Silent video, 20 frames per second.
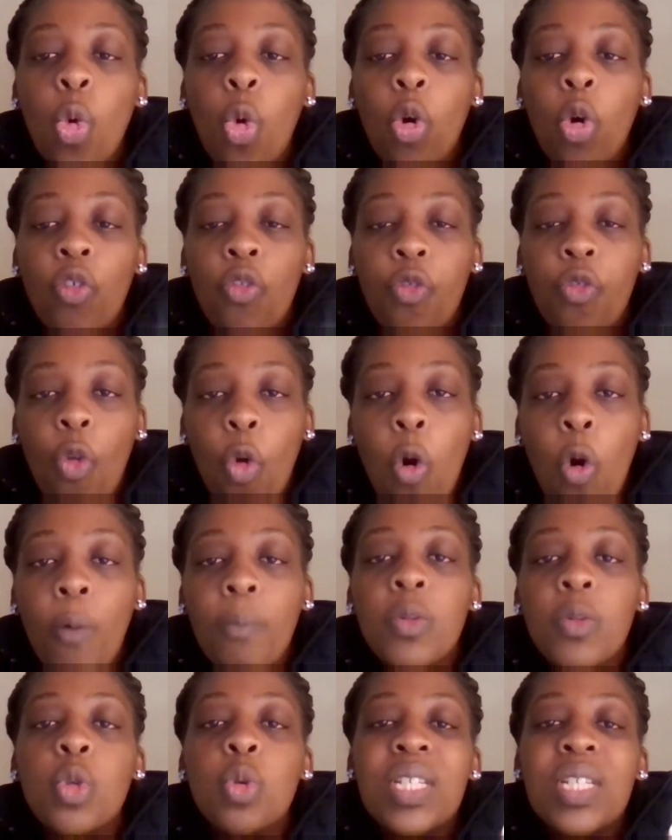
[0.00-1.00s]

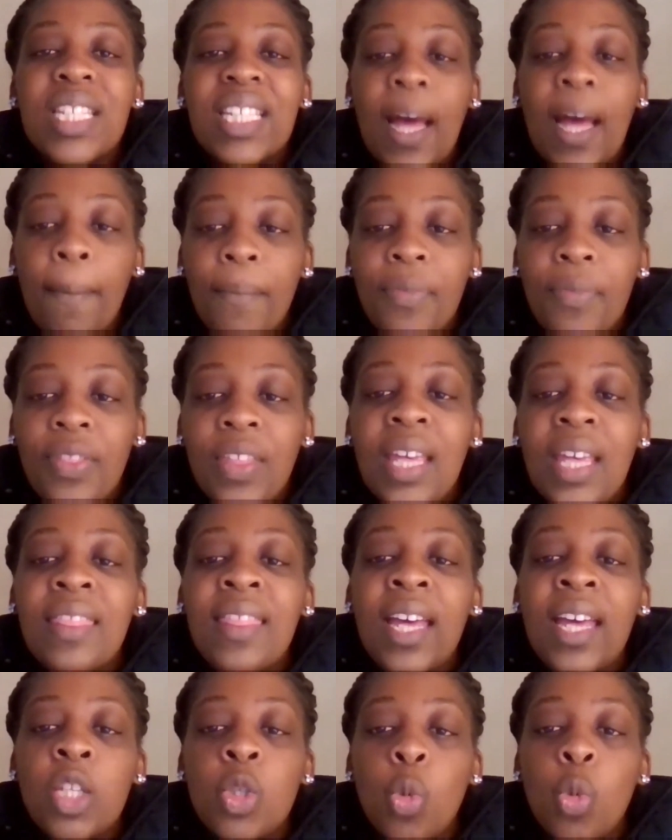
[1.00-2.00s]
conform to something
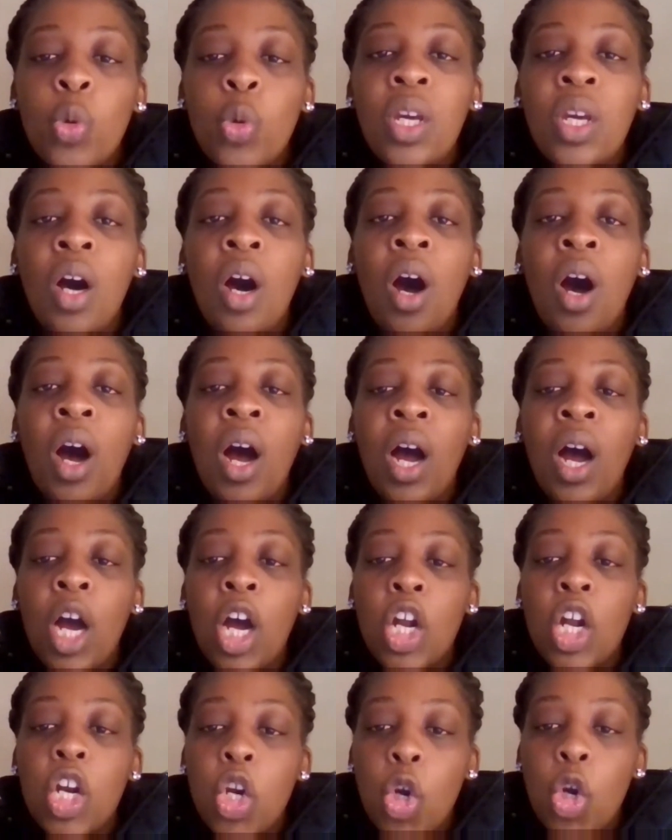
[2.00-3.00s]
that we are
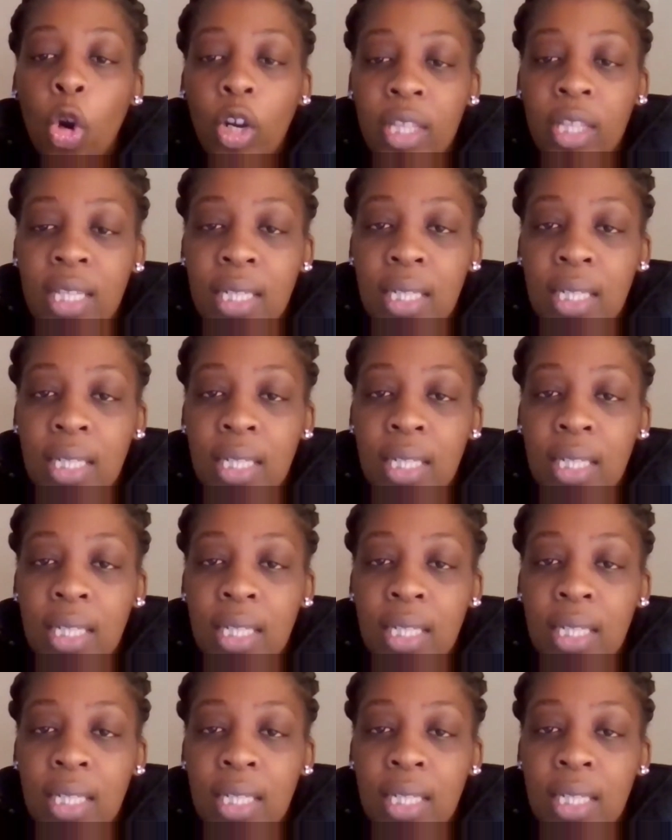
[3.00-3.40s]
not.